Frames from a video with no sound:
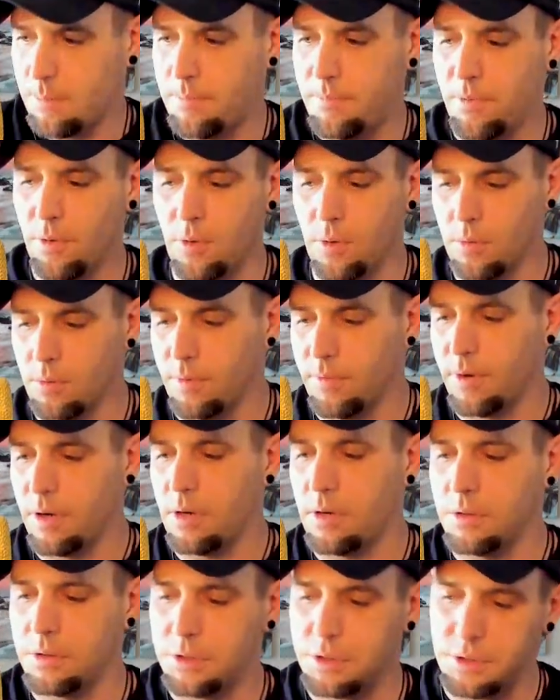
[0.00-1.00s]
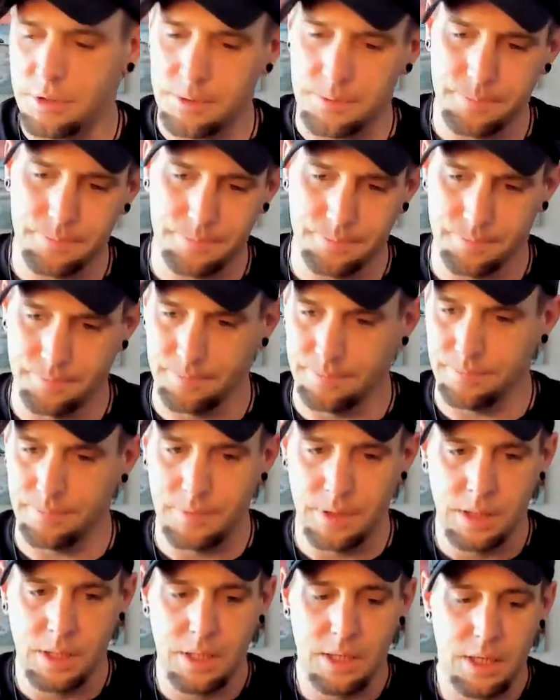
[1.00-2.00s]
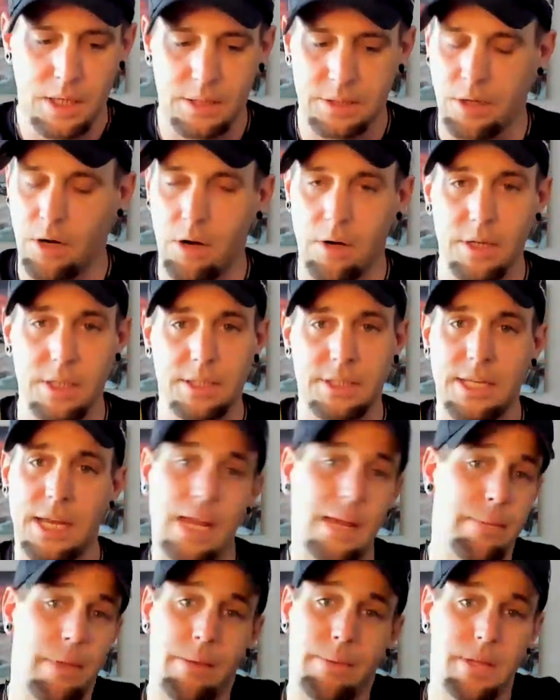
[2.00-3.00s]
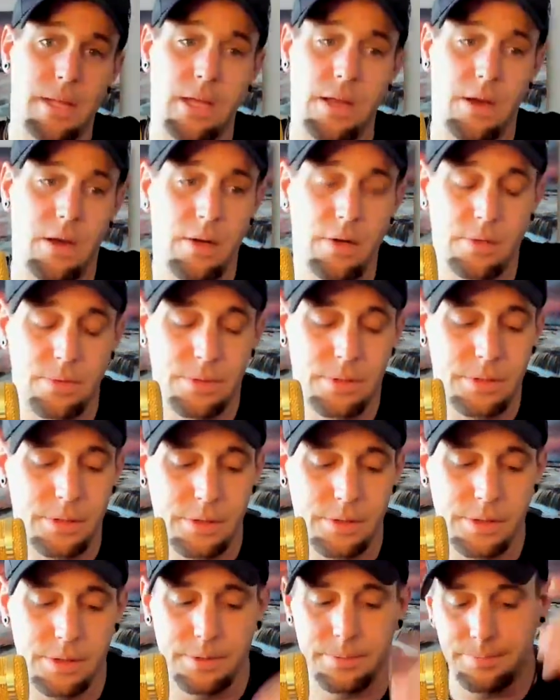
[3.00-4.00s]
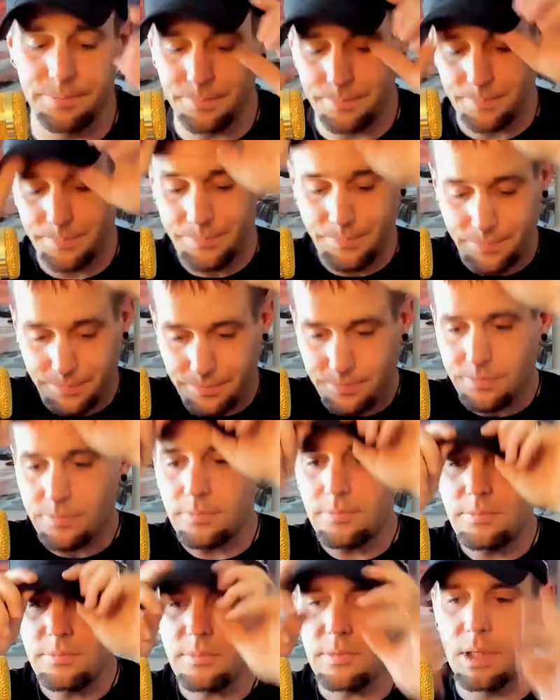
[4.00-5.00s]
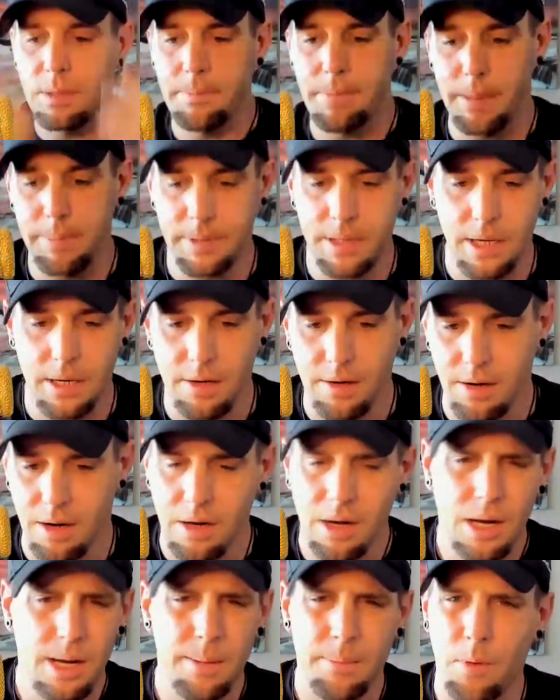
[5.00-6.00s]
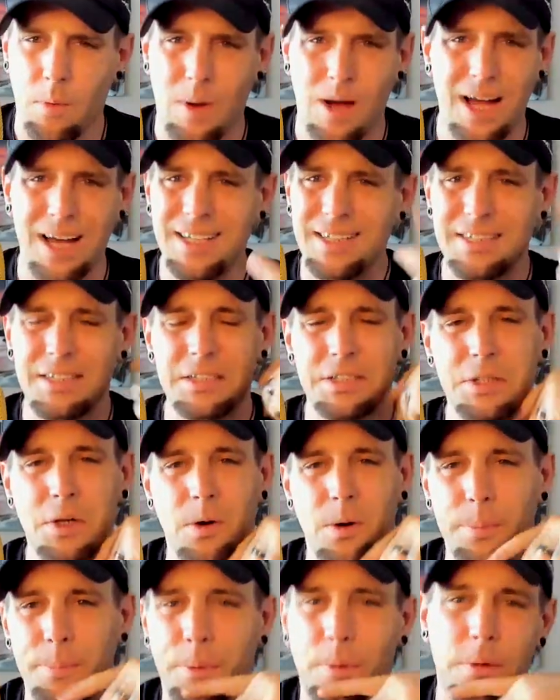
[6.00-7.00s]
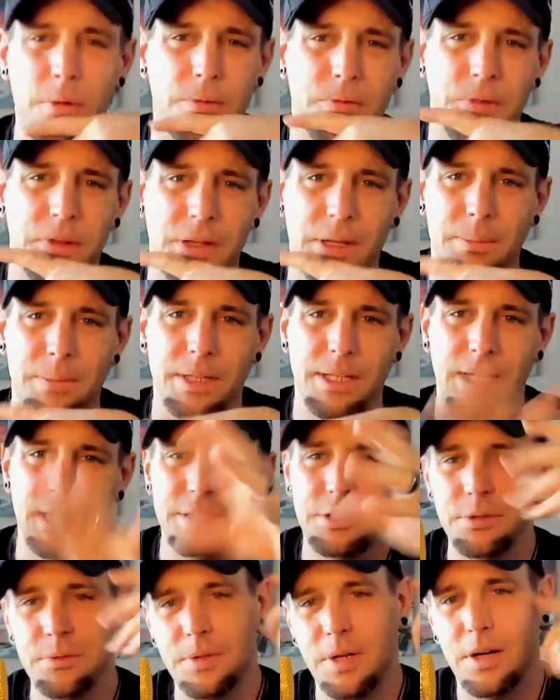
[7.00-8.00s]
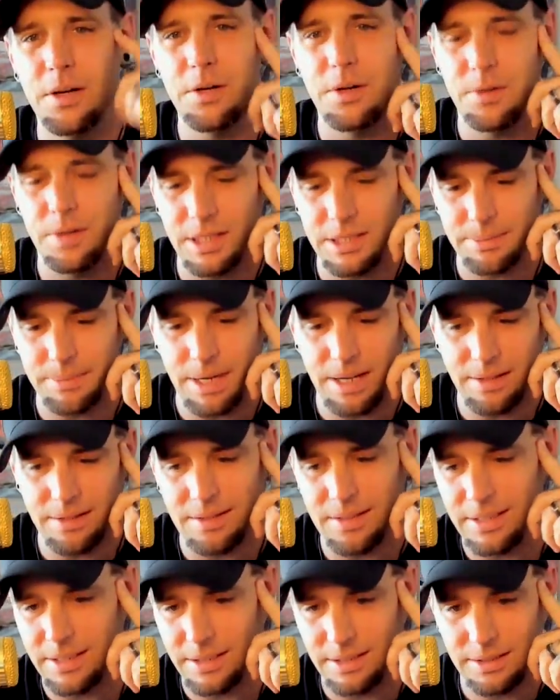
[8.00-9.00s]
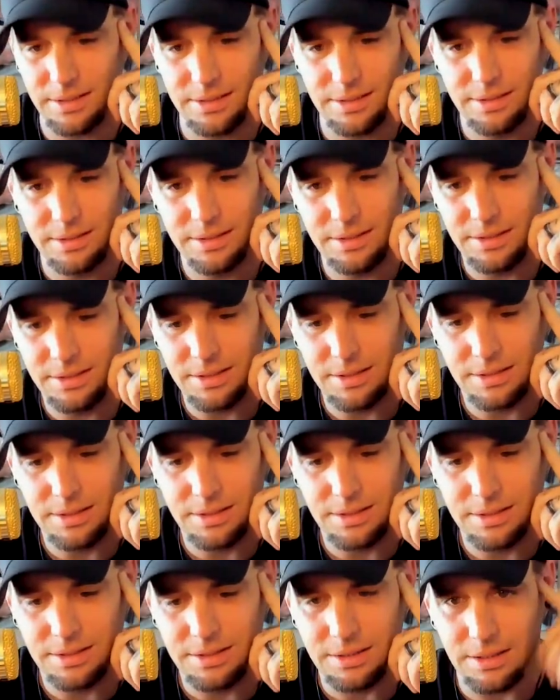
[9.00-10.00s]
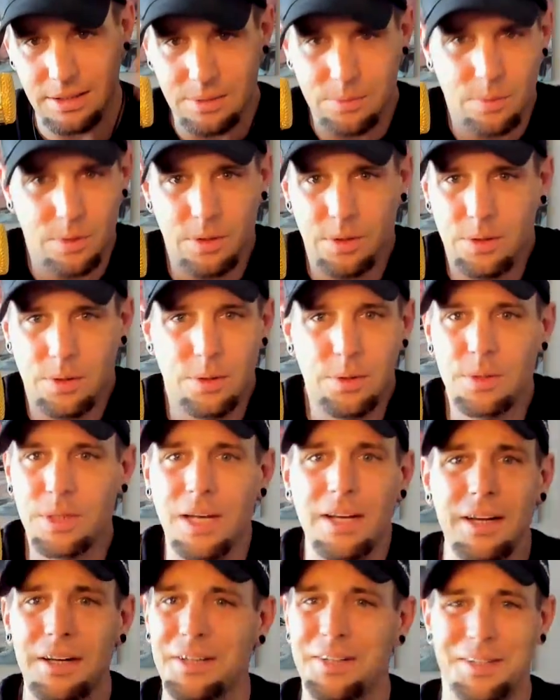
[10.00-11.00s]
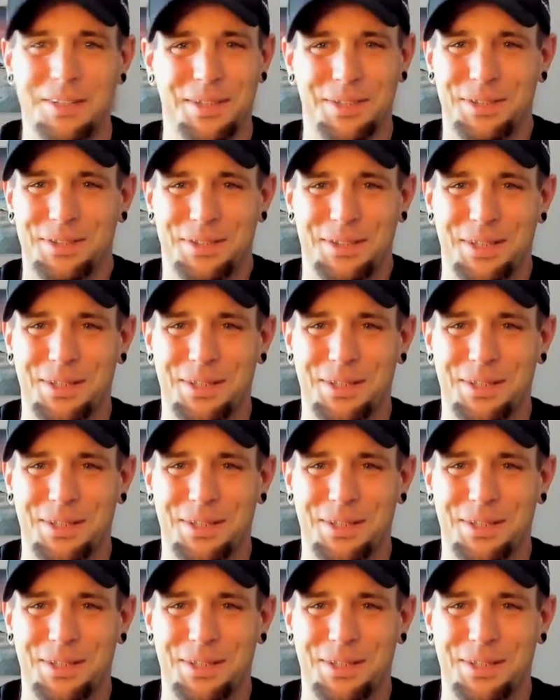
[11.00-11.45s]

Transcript: Fool reversed. Hmm. It's hard to say. Maybe they are doing good. Maybe they are. But why is it so important for them to let you know? That's my thing. I'm like, what? Who cares?